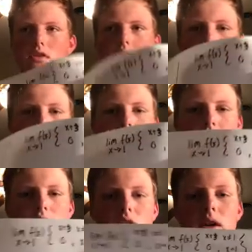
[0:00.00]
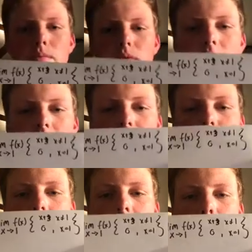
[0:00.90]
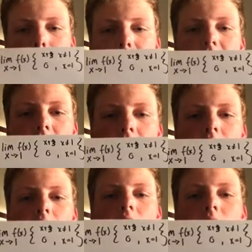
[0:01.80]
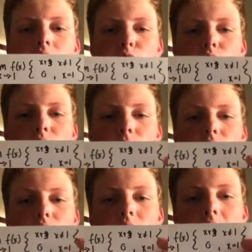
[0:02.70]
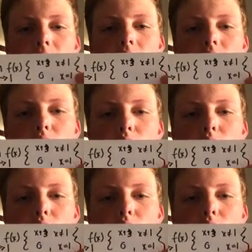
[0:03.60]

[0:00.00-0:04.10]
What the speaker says: So that is our setup as of now. So we're going to graph these two